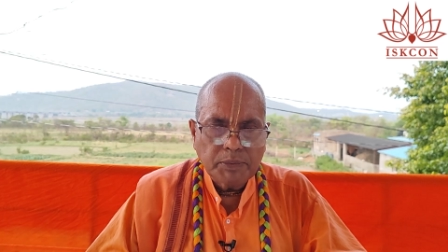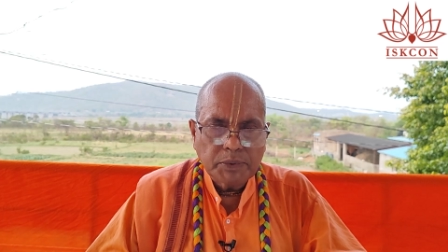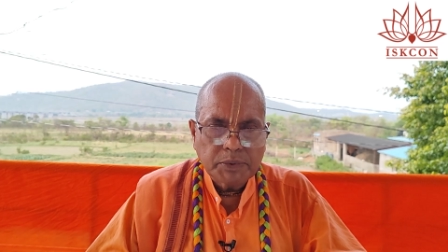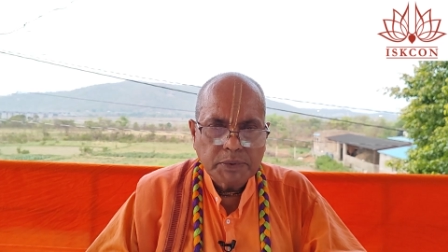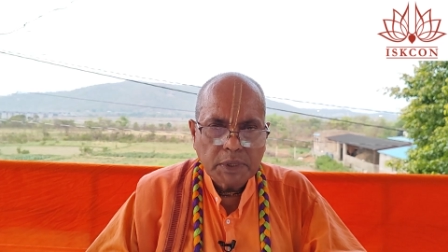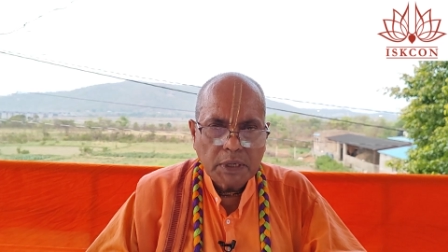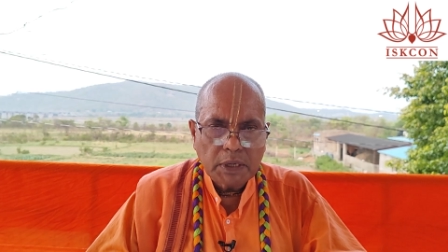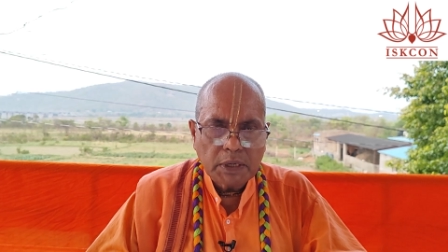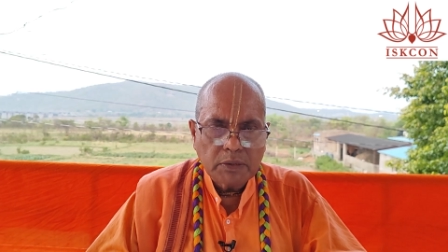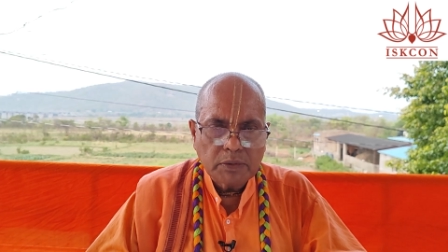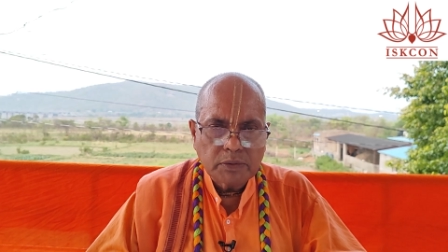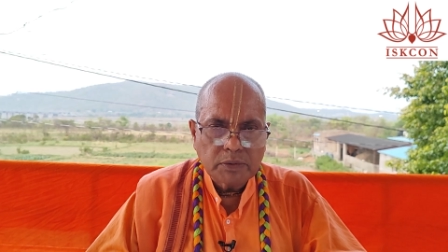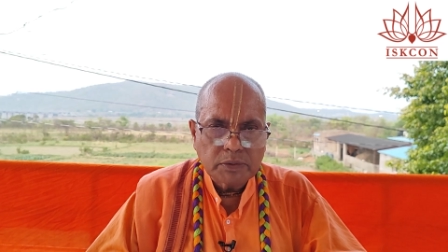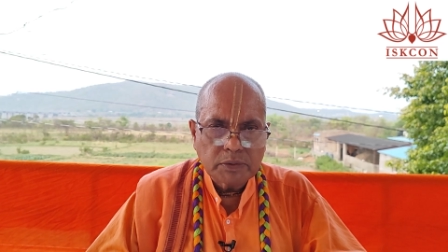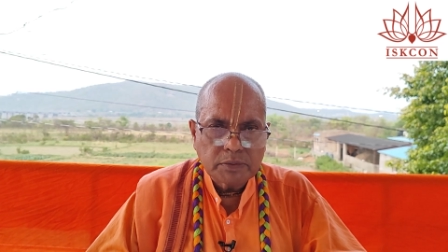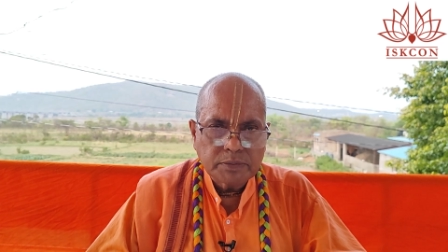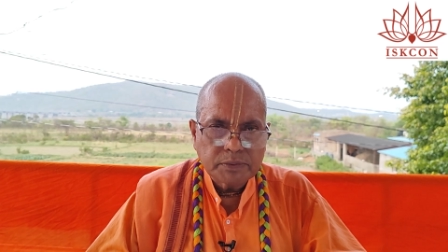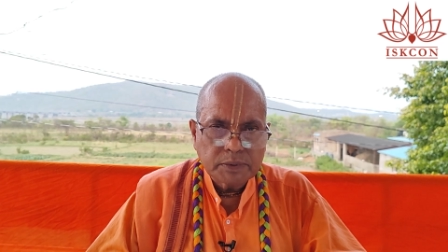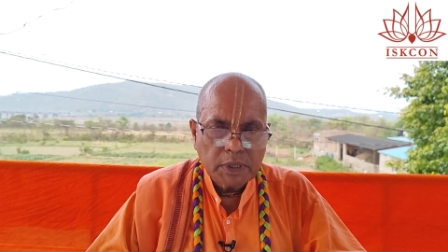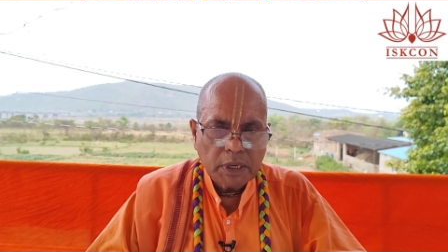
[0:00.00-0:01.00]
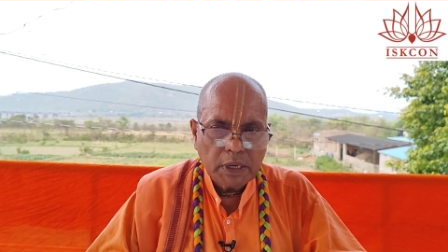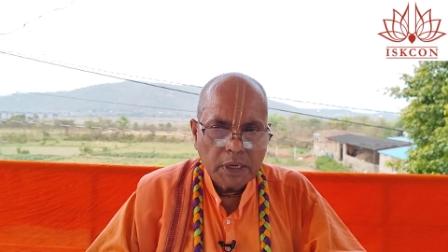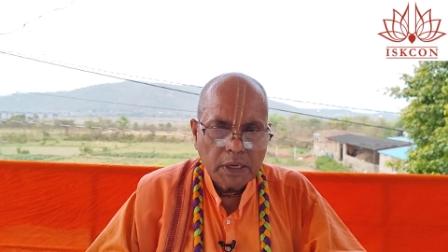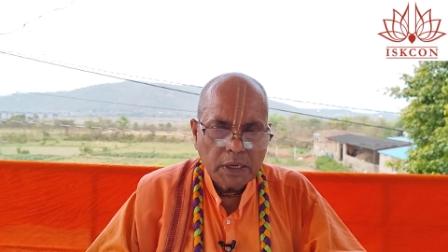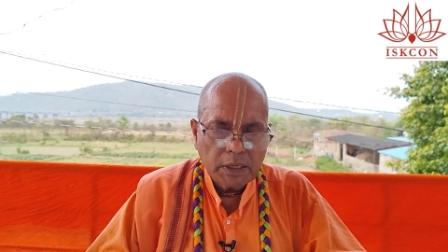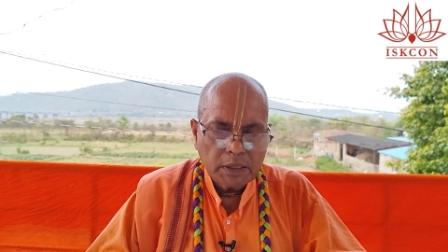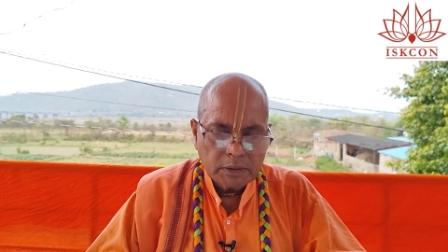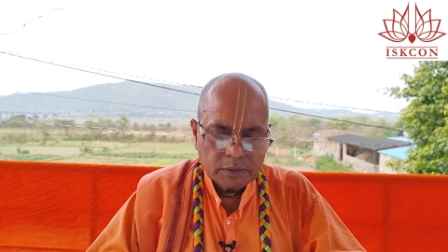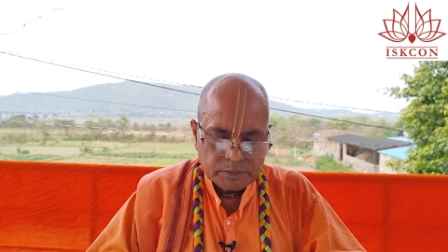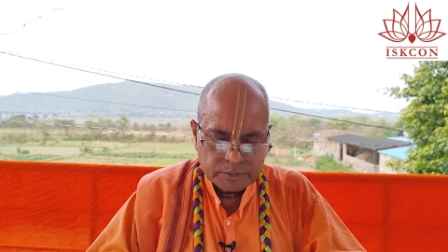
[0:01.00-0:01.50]
official YouTube
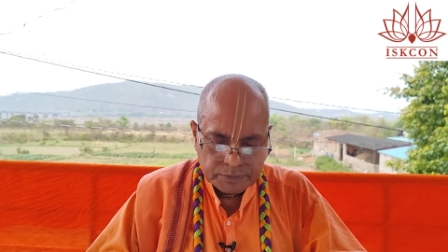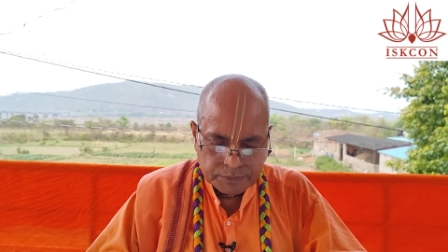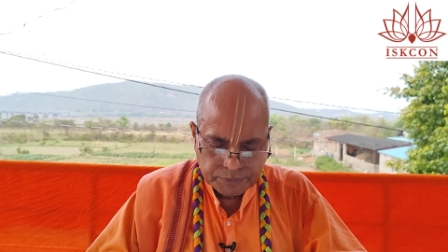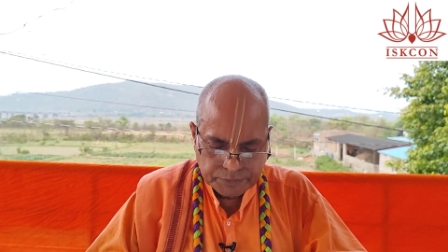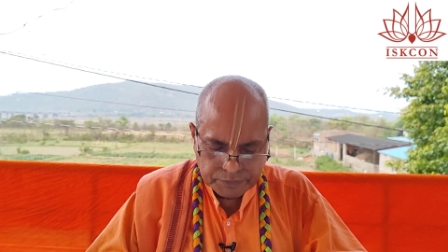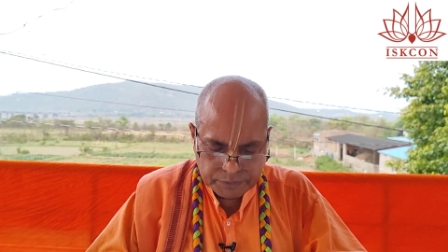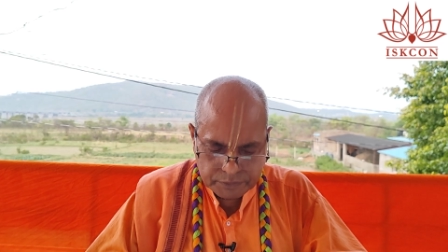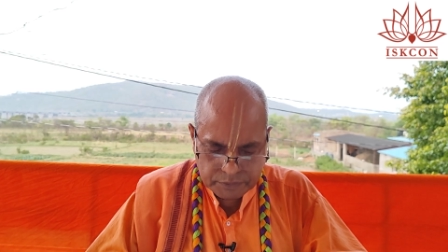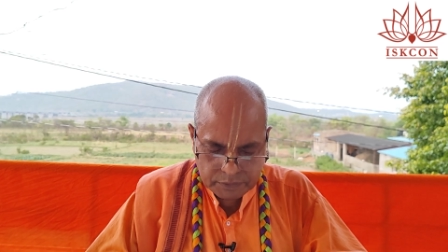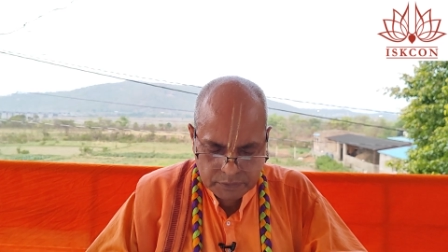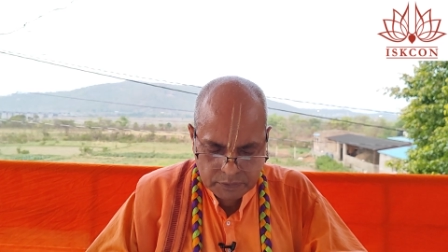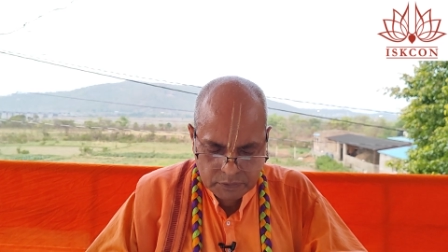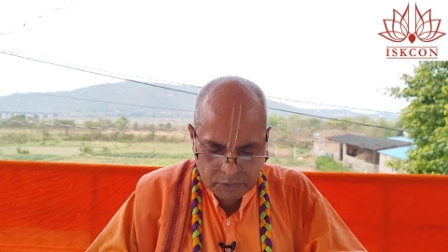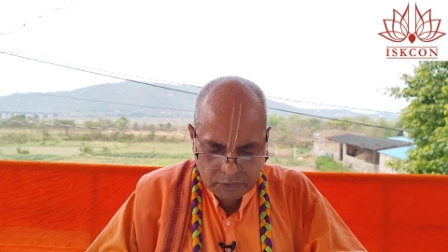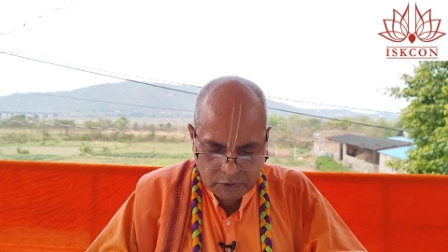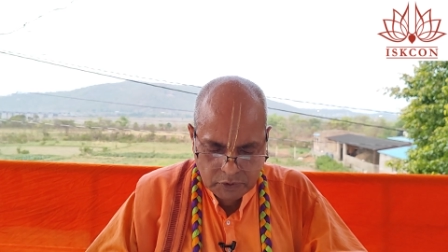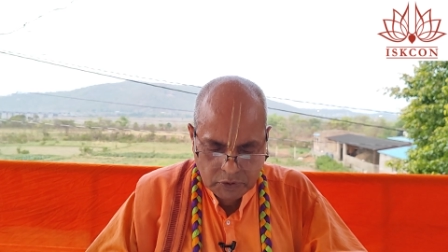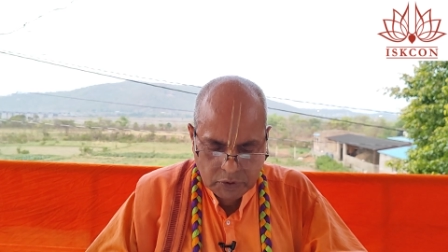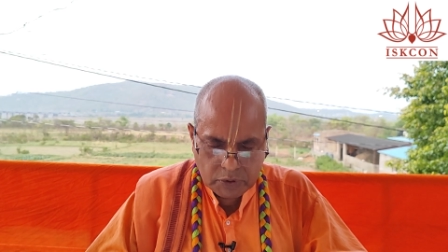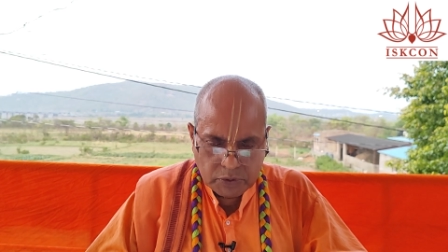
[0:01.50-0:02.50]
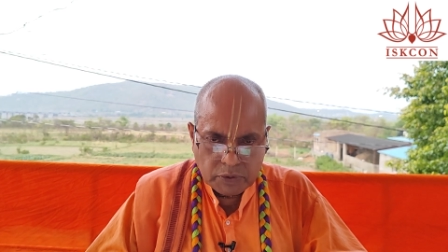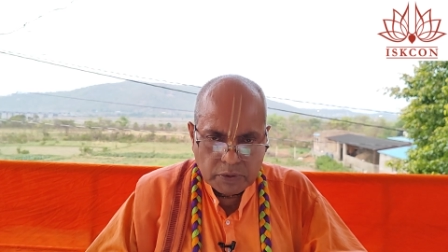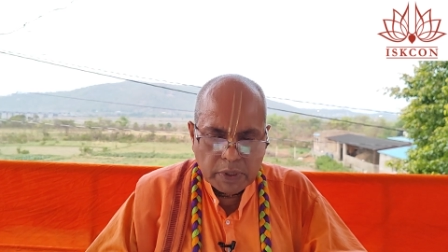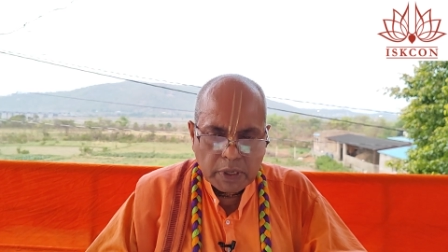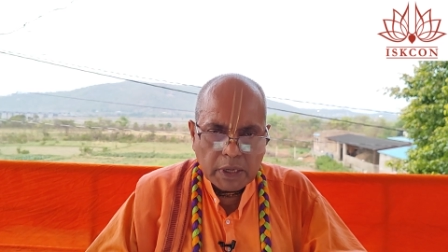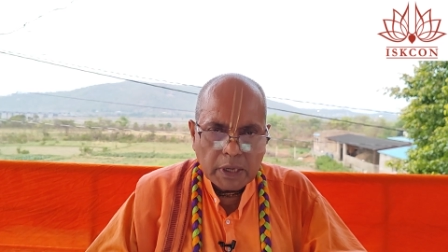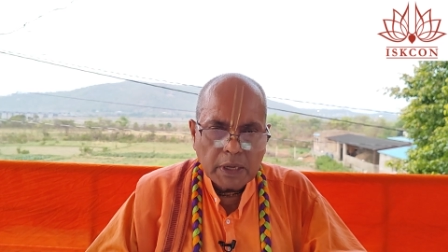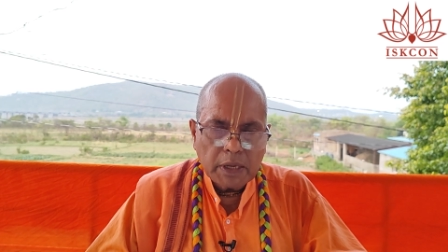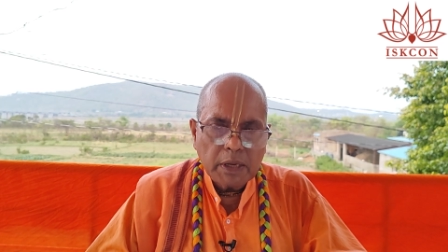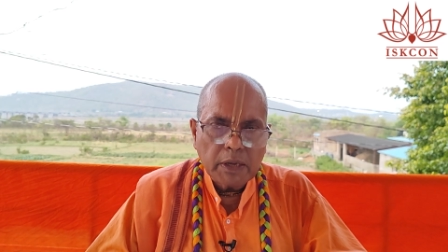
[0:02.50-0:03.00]
channel. So
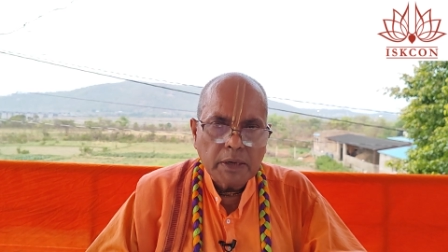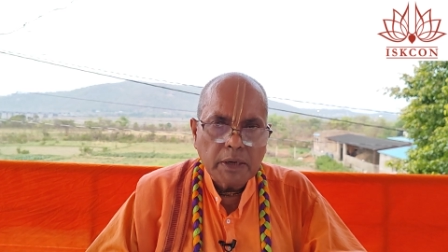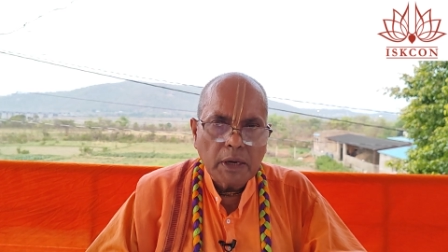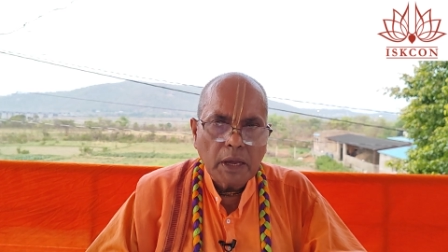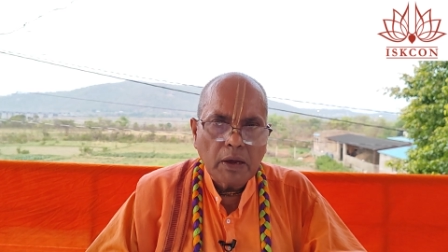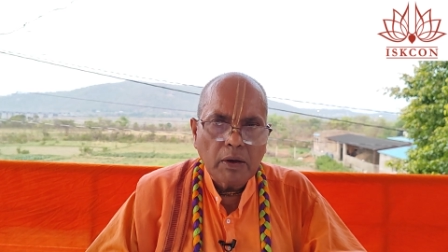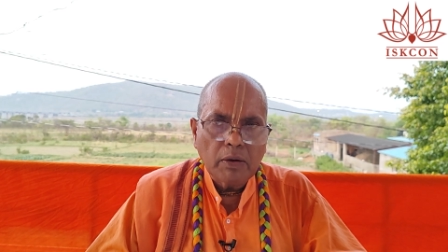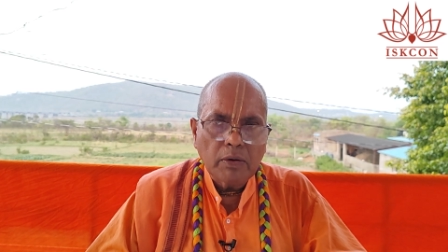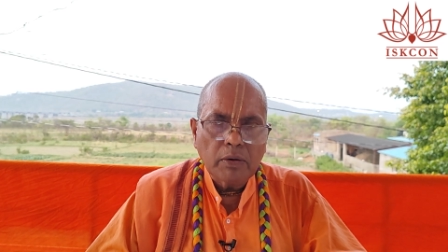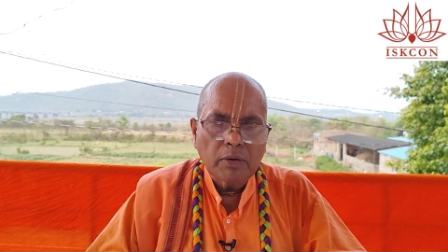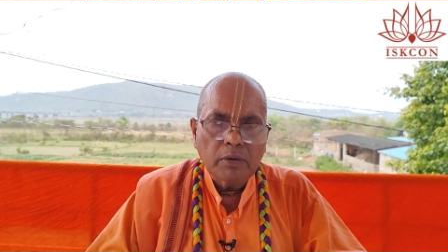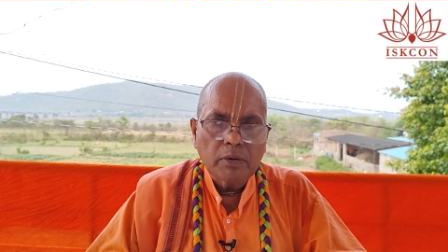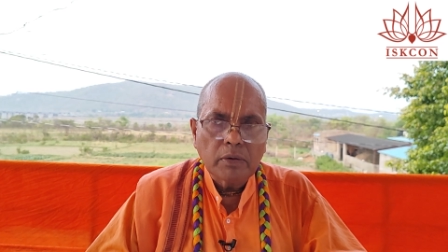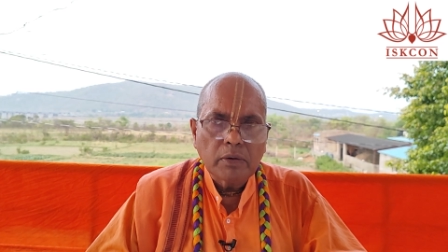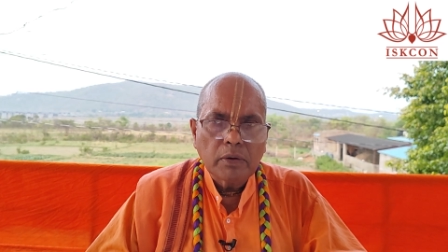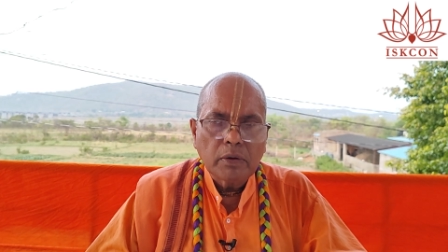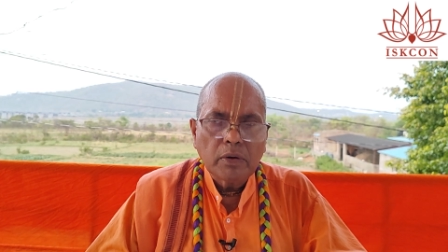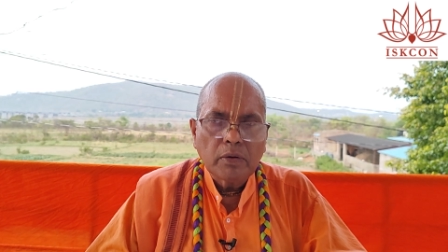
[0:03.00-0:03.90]
today, now